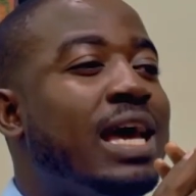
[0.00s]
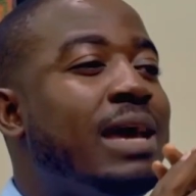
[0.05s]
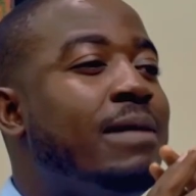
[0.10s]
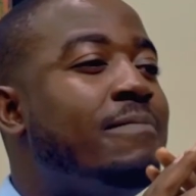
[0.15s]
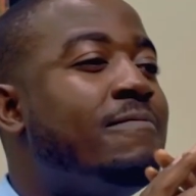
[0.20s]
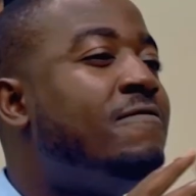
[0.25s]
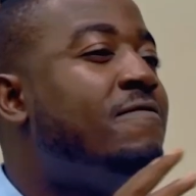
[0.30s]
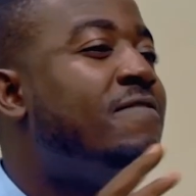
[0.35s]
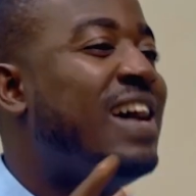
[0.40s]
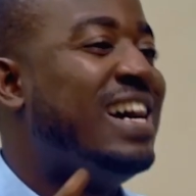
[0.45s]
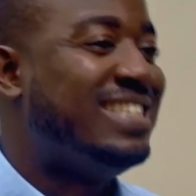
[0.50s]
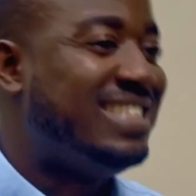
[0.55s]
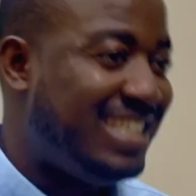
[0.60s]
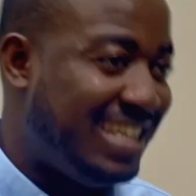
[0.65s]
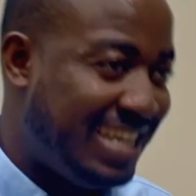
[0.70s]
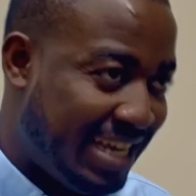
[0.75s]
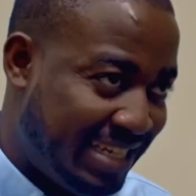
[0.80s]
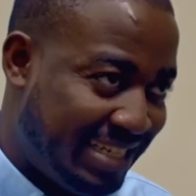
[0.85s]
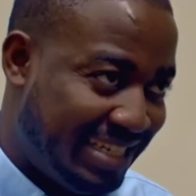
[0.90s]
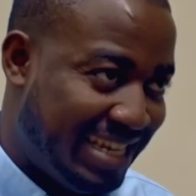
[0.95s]
emphatic
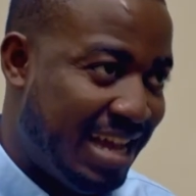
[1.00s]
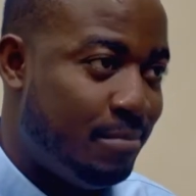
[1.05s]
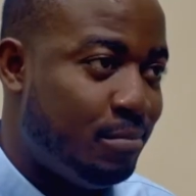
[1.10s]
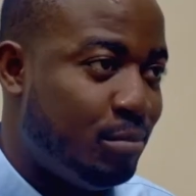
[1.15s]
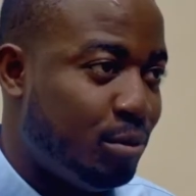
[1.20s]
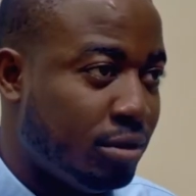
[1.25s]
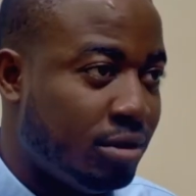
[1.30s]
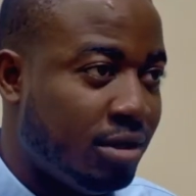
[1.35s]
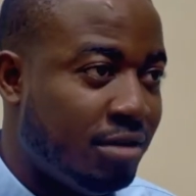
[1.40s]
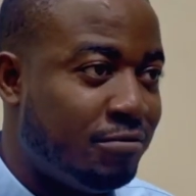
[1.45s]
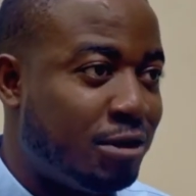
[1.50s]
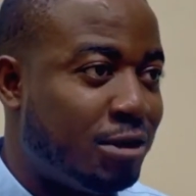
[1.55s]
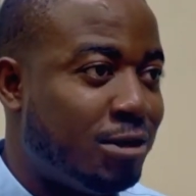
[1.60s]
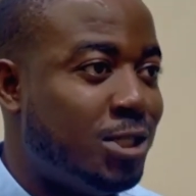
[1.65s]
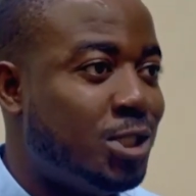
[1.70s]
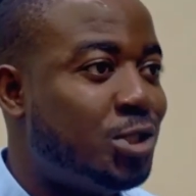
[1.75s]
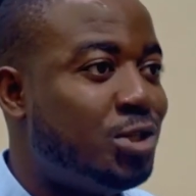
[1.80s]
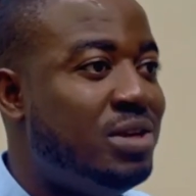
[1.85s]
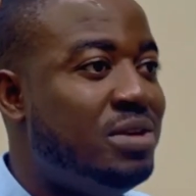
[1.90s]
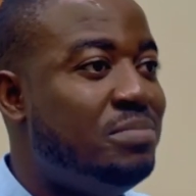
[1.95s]
example of a
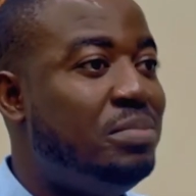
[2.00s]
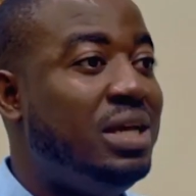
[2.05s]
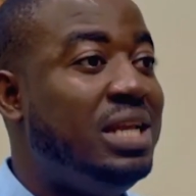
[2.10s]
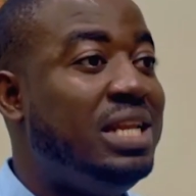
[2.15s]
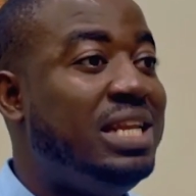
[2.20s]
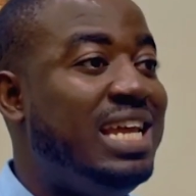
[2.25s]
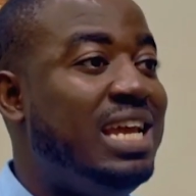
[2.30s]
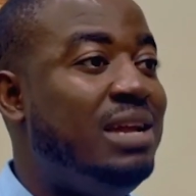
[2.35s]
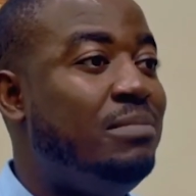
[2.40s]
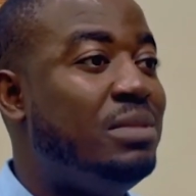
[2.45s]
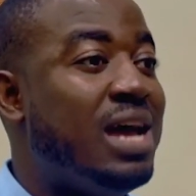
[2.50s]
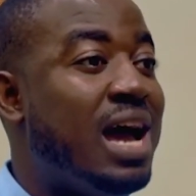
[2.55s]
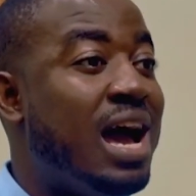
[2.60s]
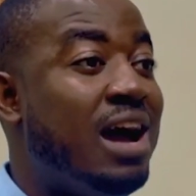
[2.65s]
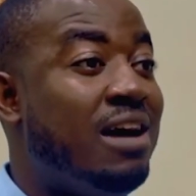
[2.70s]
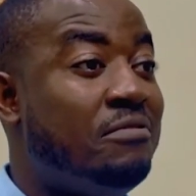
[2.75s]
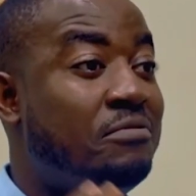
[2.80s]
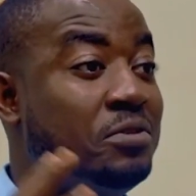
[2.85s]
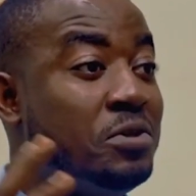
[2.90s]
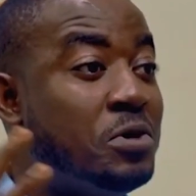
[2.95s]
country being named
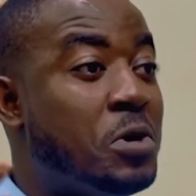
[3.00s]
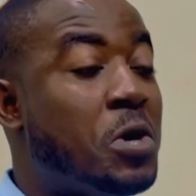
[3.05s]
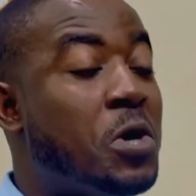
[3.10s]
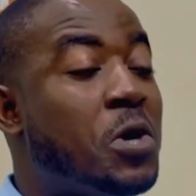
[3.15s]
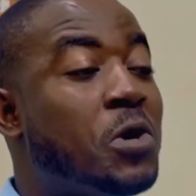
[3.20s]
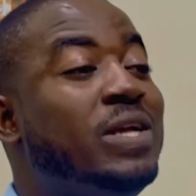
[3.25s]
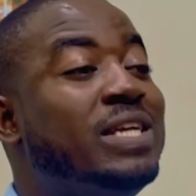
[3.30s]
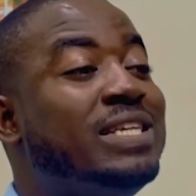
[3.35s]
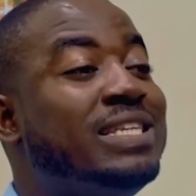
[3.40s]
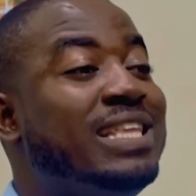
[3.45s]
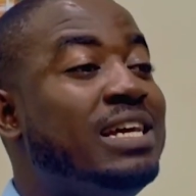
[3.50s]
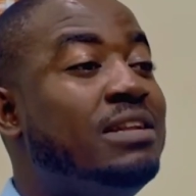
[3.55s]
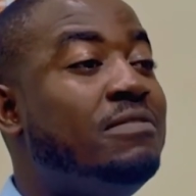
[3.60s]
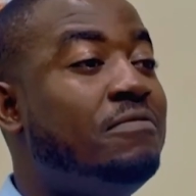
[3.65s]
after a Christian